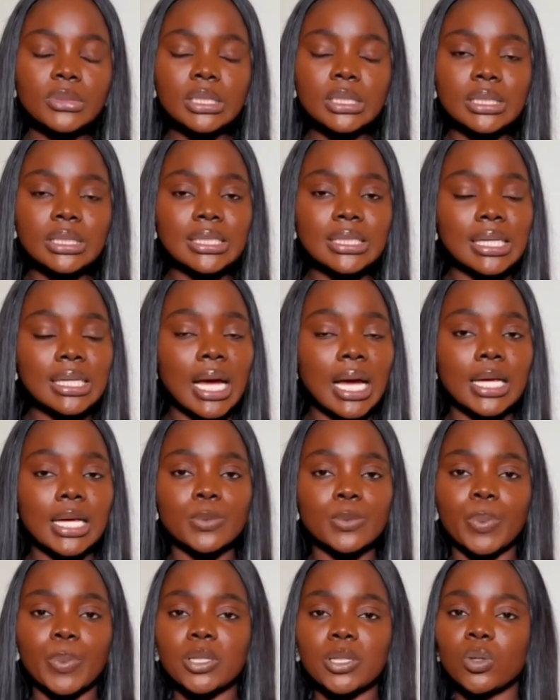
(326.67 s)
the
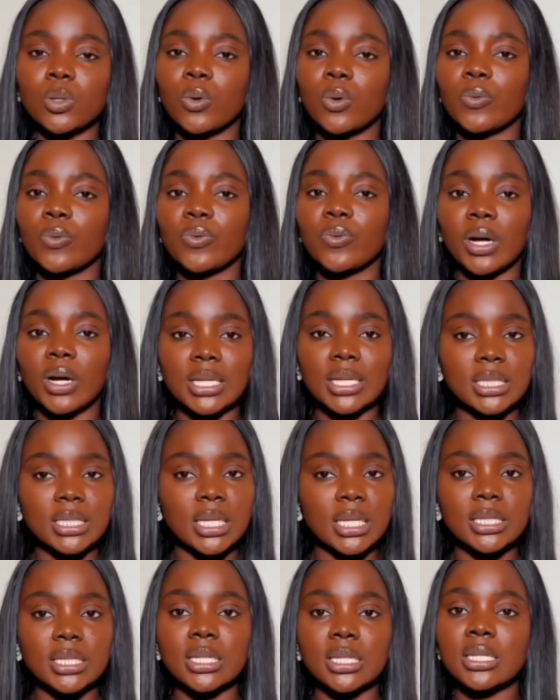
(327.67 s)
aspect of
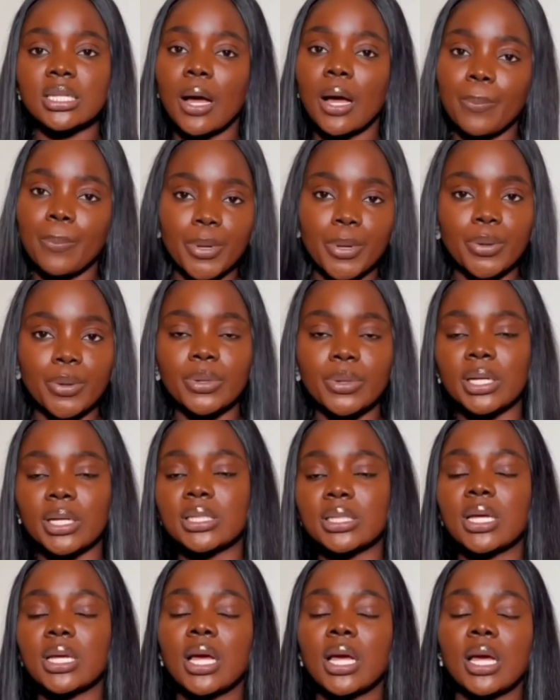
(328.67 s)
aesthetics appeal,
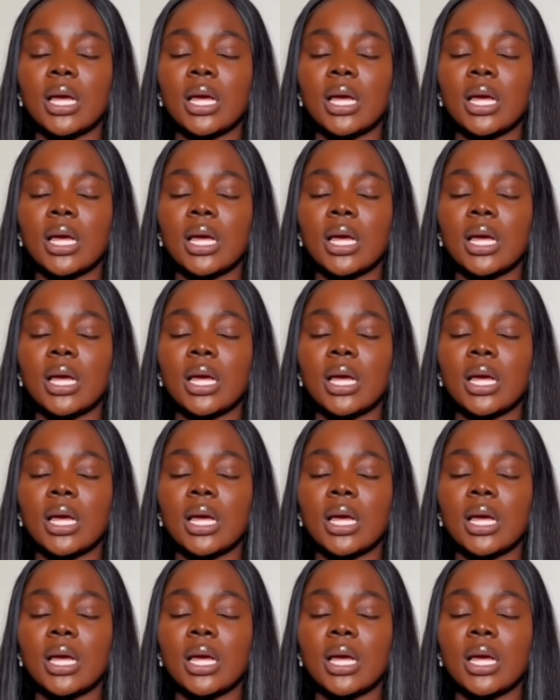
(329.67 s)
that